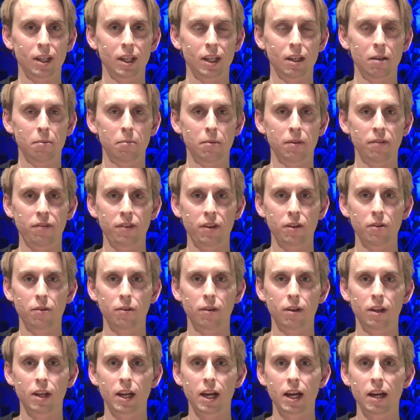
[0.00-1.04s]
View
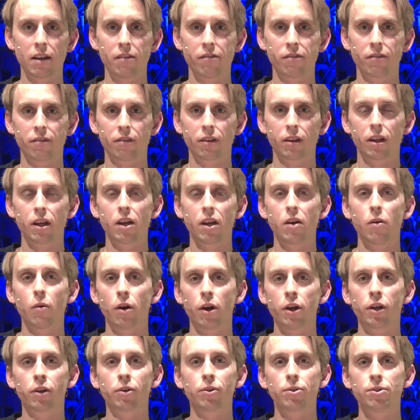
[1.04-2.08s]
on life?
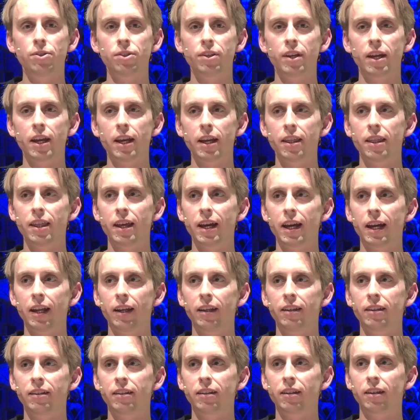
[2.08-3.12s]
Well, I could say
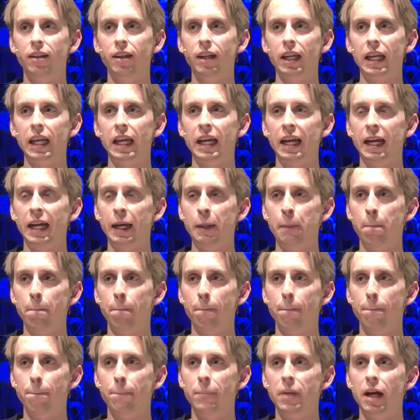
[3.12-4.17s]
that um,
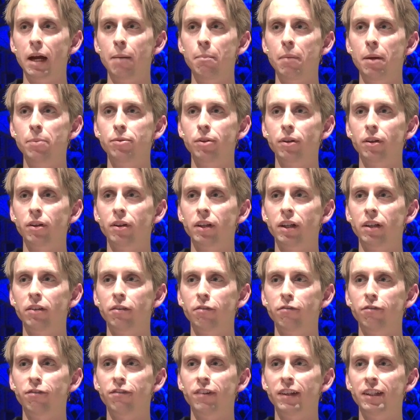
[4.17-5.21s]
I'm absolutely
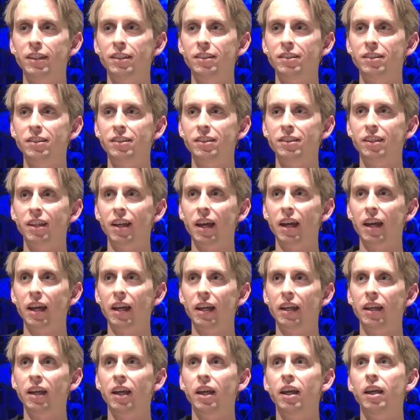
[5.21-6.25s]
convinced
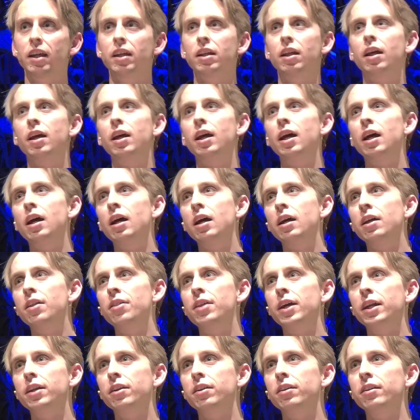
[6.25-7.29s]
uh,
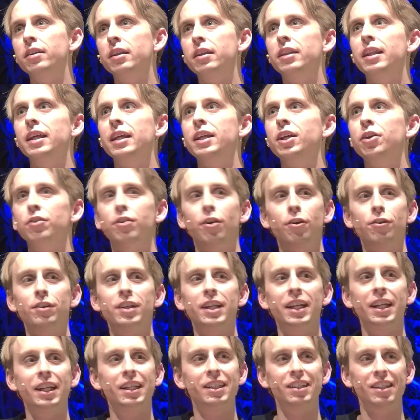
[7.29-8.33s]
that that you don't
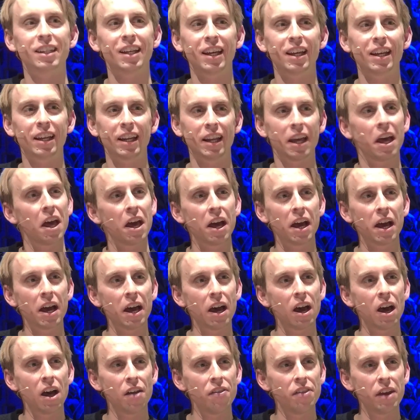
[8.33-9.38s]
need
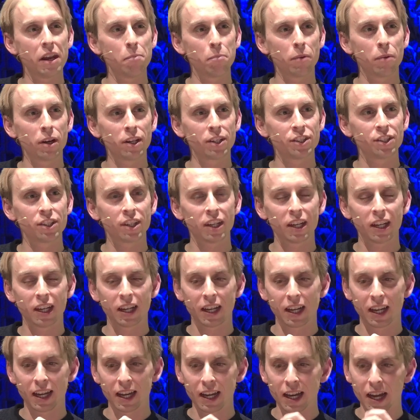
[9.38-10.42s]
uh, that much.
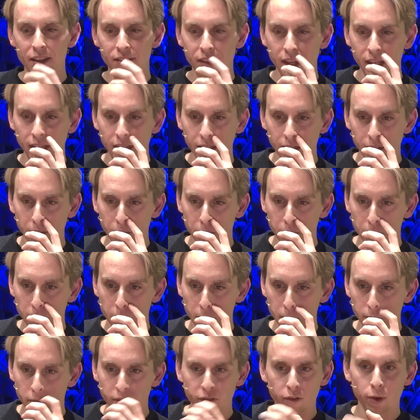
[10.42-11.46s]
Uh, mm-hmm. I think
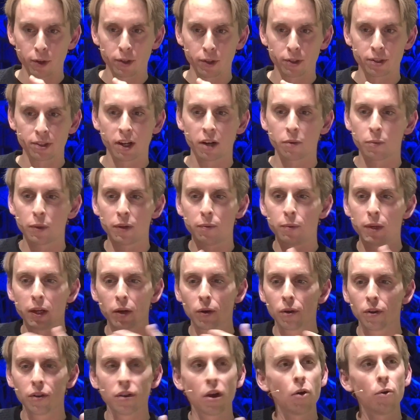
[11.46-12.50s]
before you start, we, we
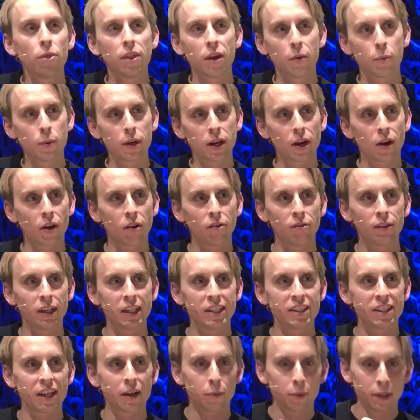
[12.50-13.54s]
all know that we are
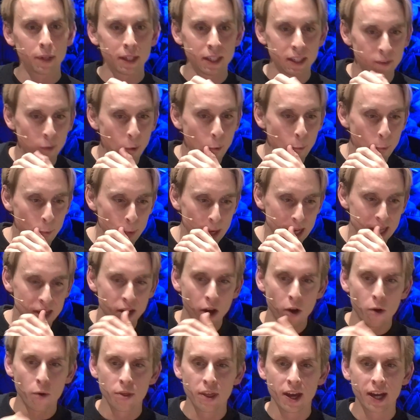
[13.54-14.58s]
rich, and we we
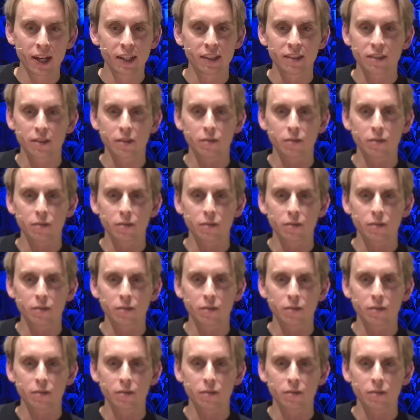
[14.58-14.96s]
know that